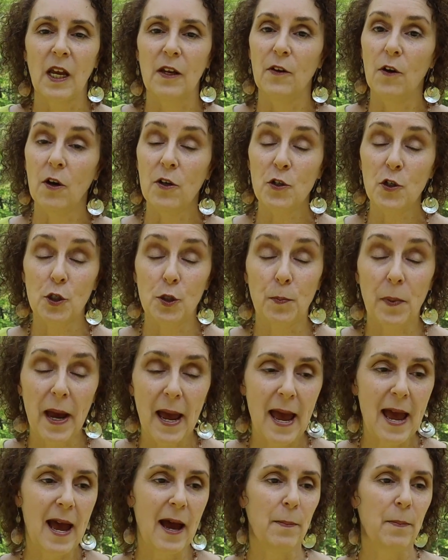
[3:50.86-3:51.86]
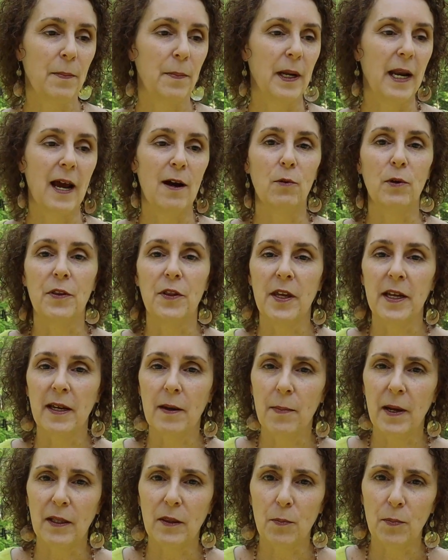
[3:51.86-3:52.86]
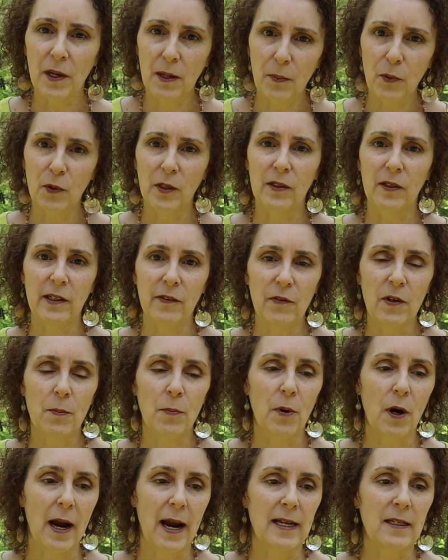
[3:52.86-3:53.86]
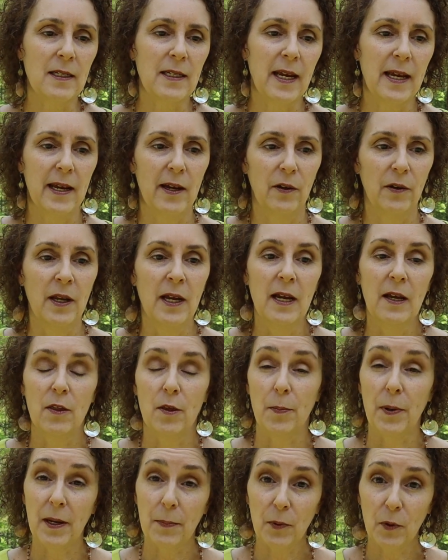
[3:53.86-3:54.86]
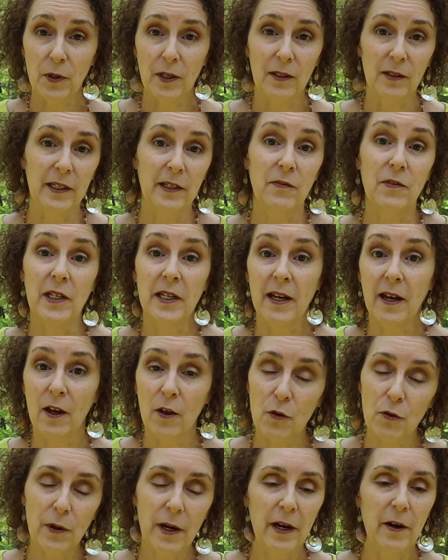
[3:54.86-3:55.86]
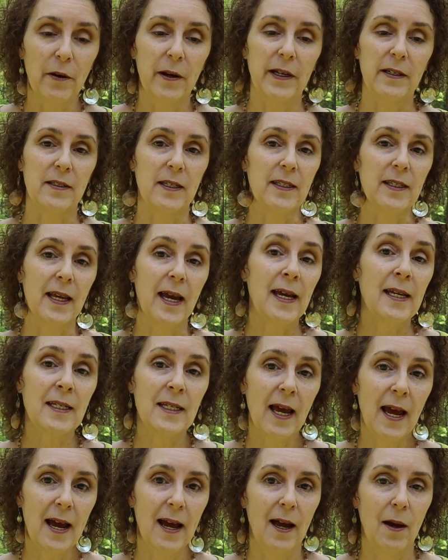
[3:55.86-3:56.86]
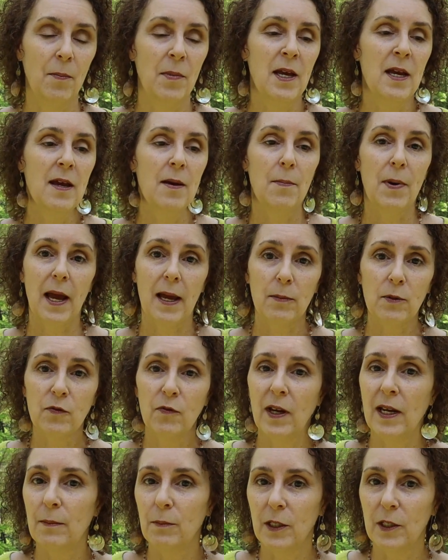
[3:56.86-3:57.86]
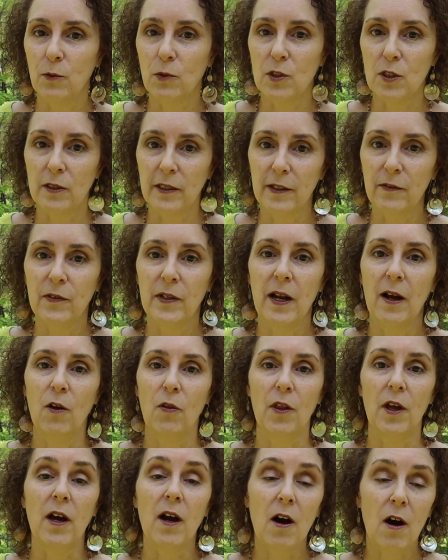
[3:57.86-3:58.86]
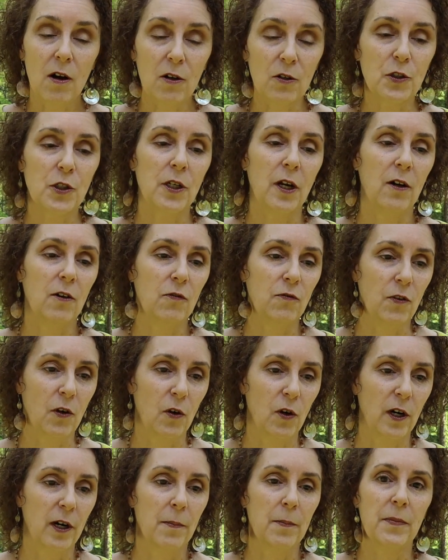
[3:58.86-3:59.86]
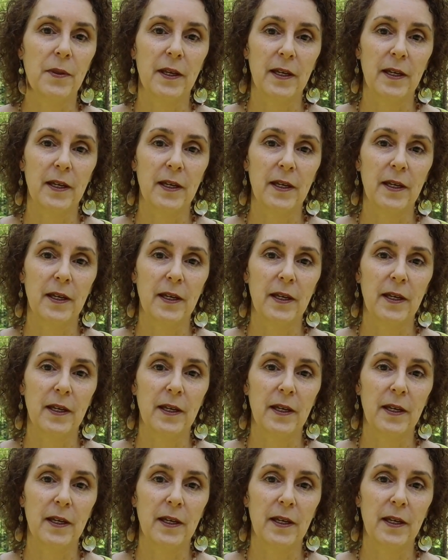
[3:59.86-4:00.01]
Not just Pap, but I would think about the people that lived in Brasstown, the people that lived in other areas. At that time, Pap's family was living on the Halshaw farm.